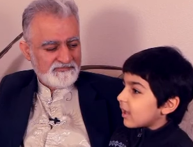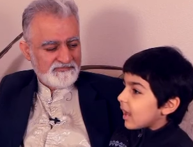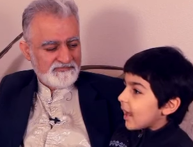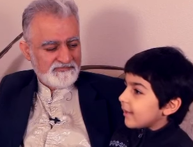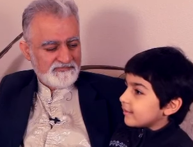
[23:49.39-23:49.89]

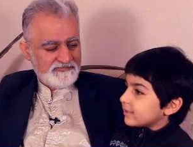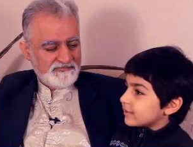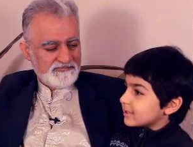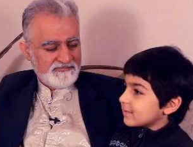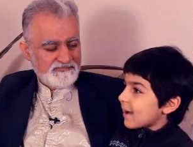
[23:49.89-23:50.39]
Speaker 1: Uh,
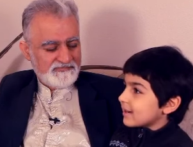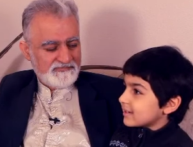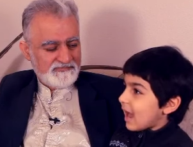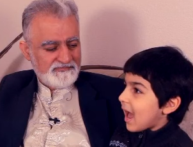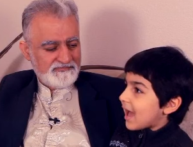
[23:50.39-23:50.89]

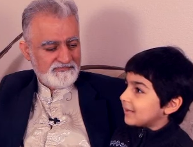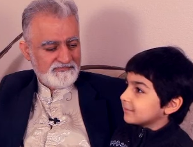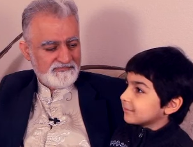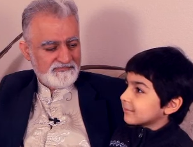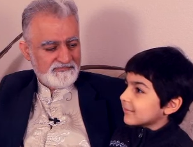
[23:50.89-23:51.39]
despite that,
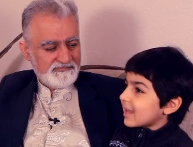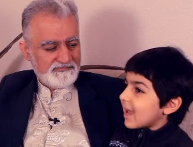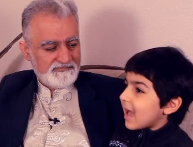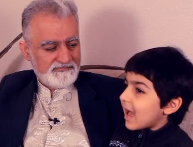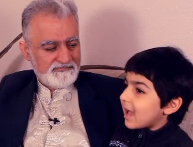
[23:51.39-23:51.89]

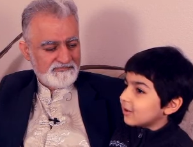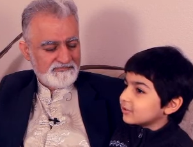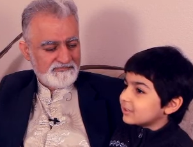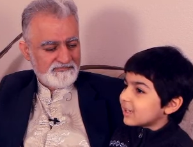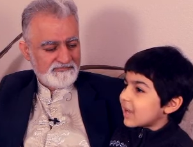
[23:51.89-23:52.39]
I
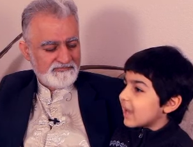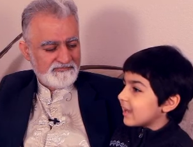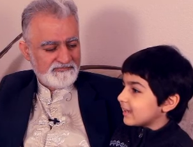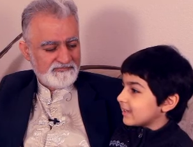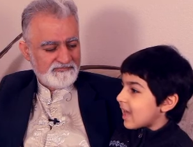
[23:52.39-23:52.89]
would
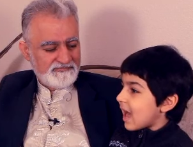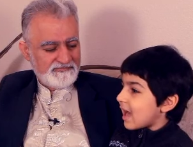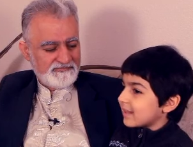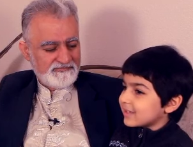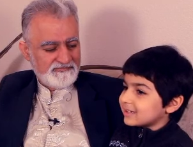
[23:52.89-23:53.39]
say
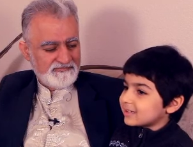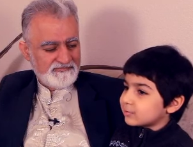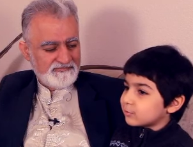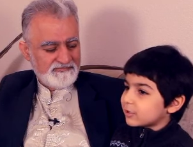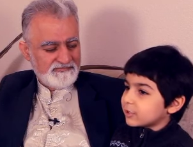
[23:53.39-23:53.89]
that this is
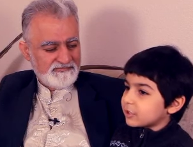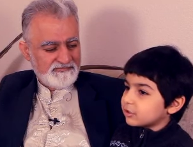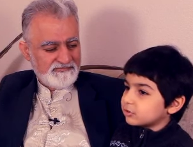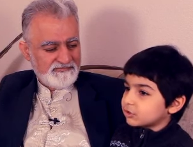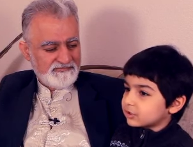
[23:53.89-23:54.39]
pretty
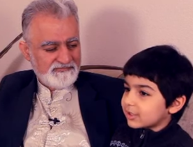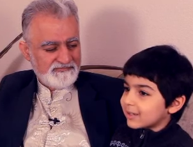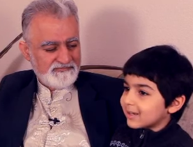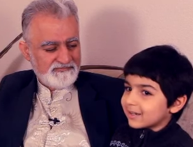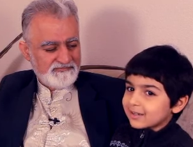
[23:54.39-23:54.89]

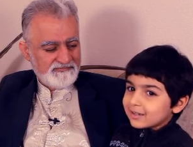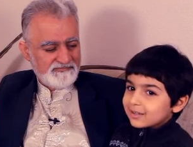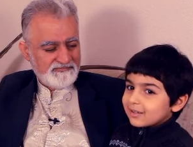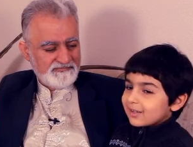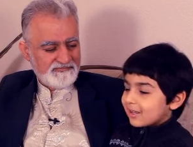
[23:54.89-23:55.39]
interesting.
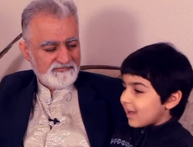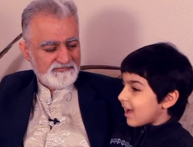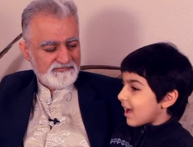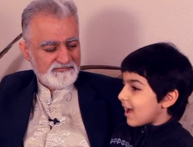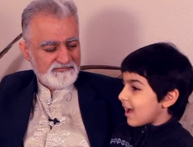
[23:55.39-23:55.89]

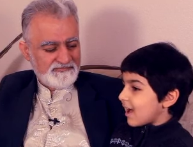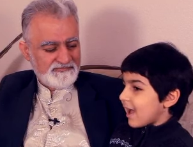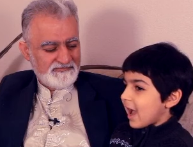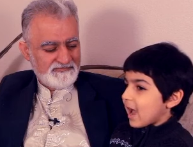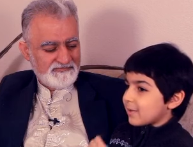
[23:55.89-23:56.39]
Uh,
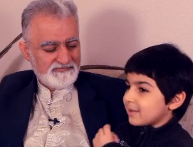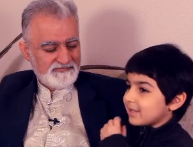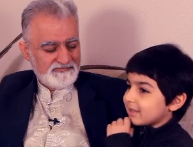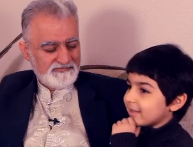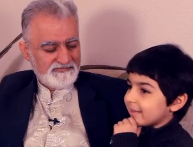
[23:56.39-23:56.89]
I
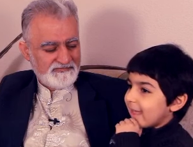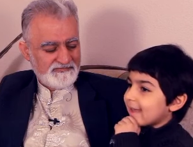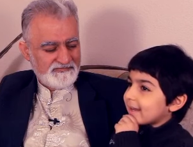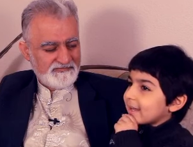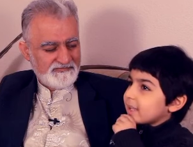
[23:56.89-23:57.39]
mean,
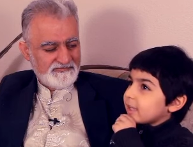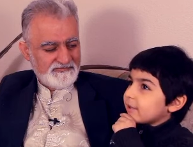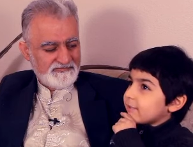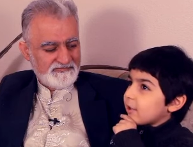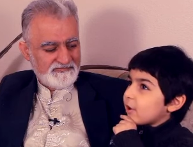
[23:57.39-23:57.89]
like
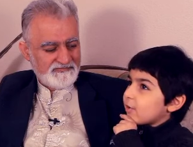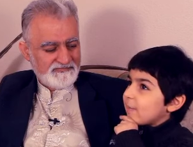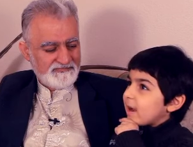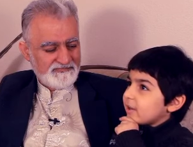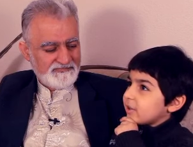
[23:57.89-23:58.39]
even though
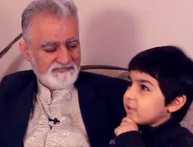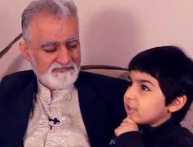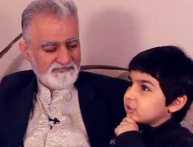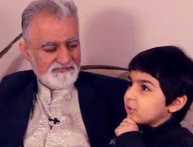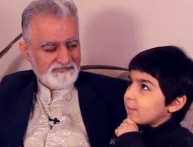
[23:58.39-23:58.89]
Badi
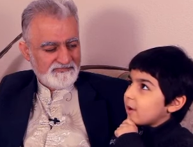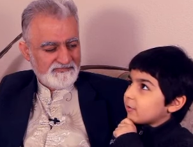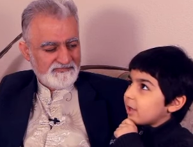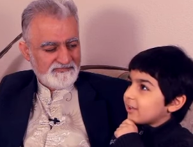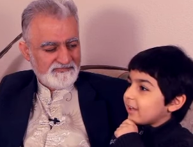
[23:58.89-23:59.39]
did somehow
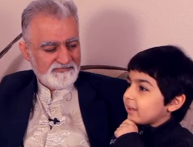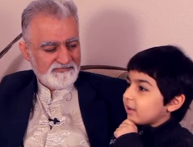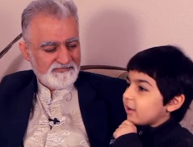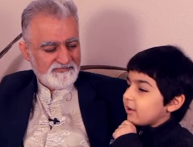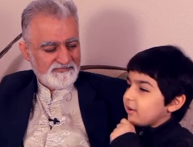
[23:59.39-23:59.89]
get like
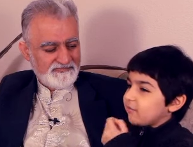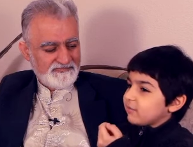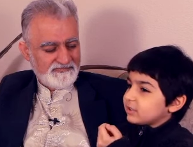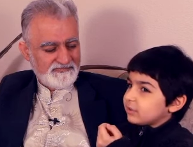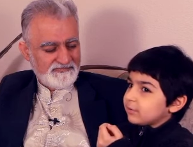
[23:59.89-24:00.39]

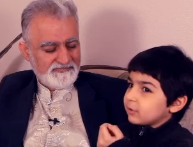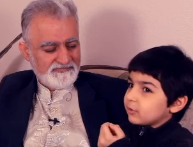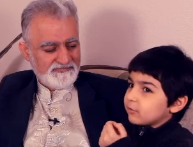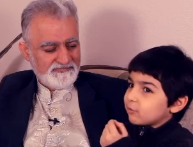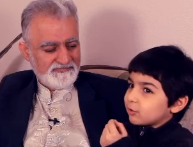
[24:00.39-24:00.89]

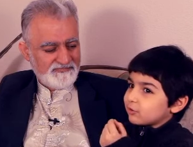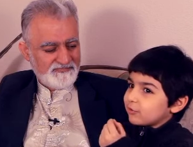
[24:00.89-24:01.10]
invincibility um, force